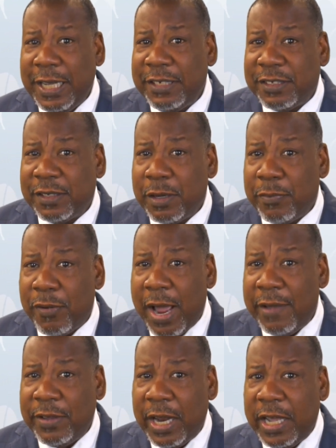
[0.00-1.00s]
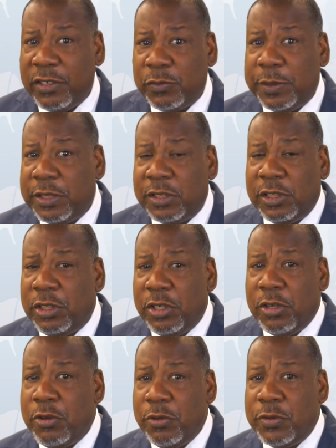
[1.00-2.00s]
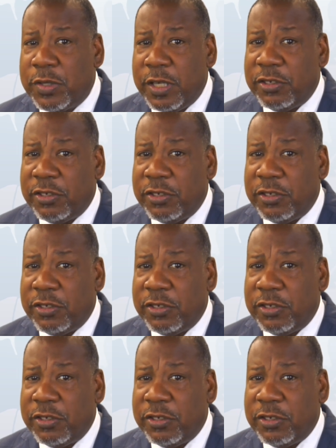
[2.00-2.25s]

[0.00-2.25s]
each of the private HBCUs